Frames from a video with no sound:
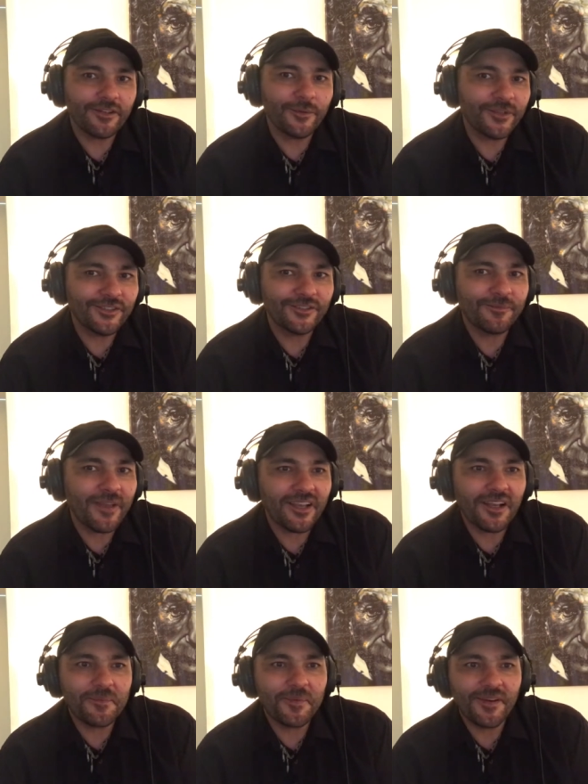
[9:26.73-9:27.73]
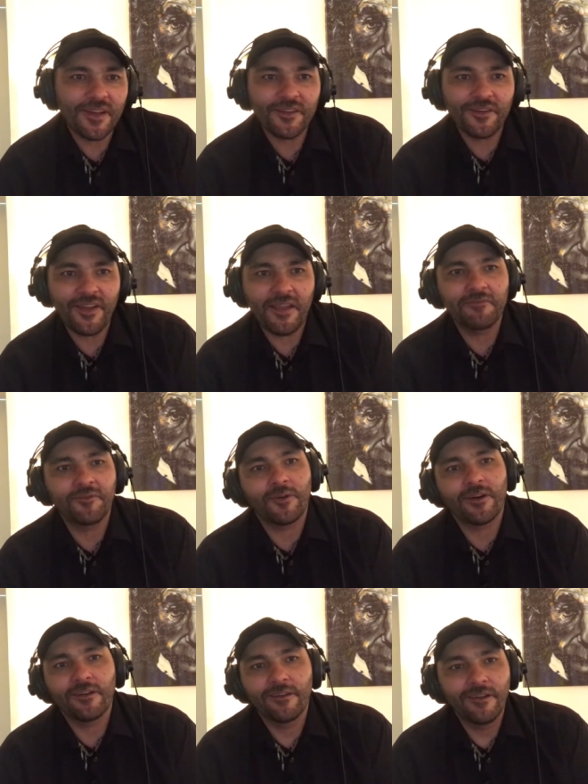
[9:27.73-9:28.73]
did we just make up another name
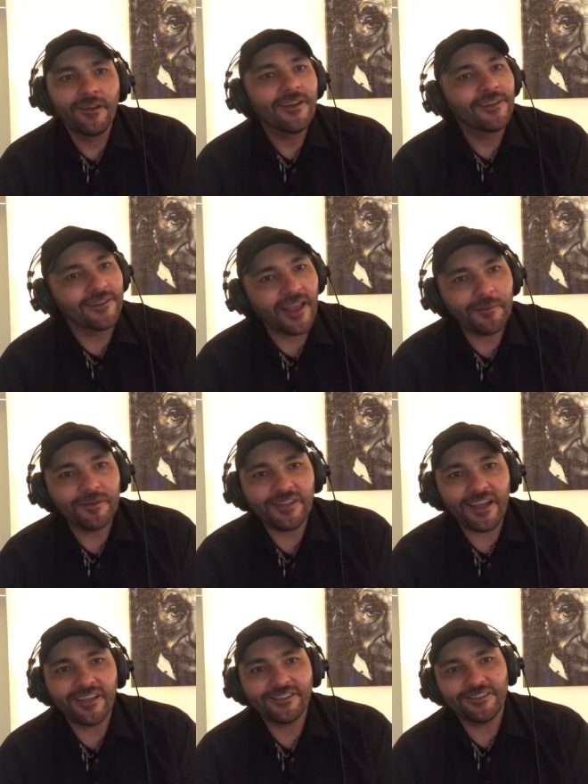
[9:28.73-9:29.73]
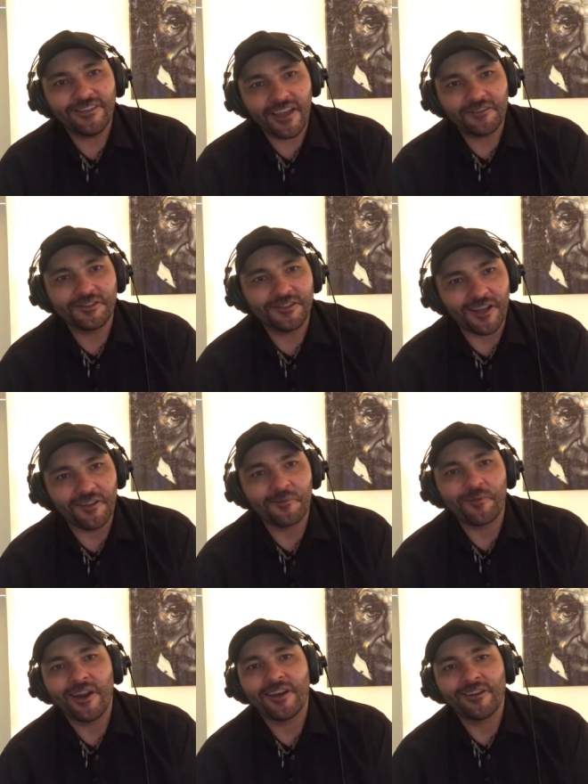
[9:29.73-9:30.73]
for it? Labor Day is a day of
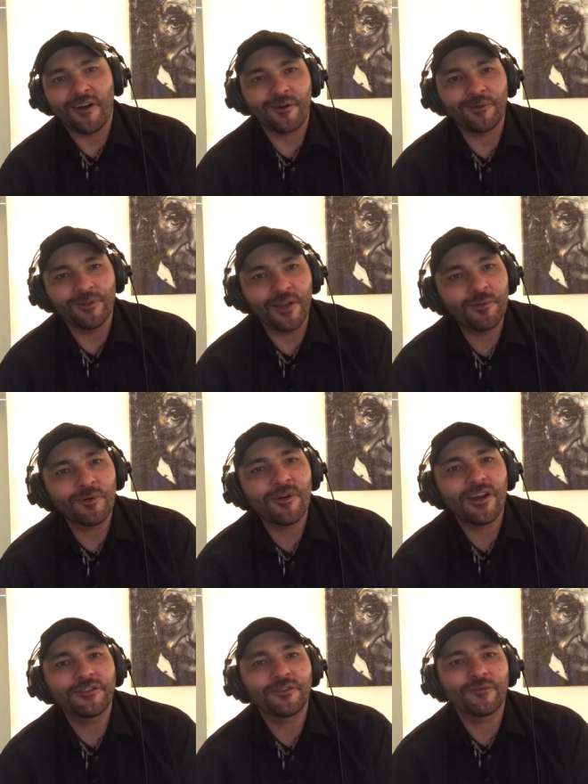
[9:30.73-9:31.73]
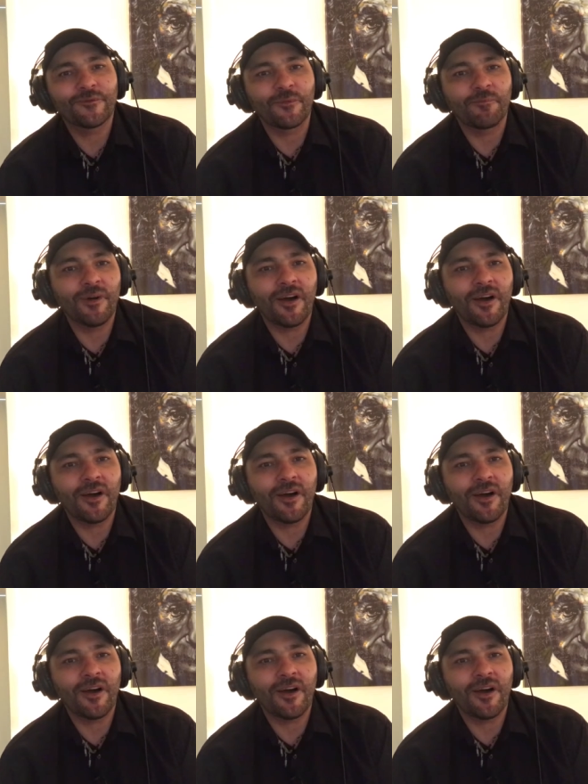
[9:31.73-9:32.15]
celebrating our liberation from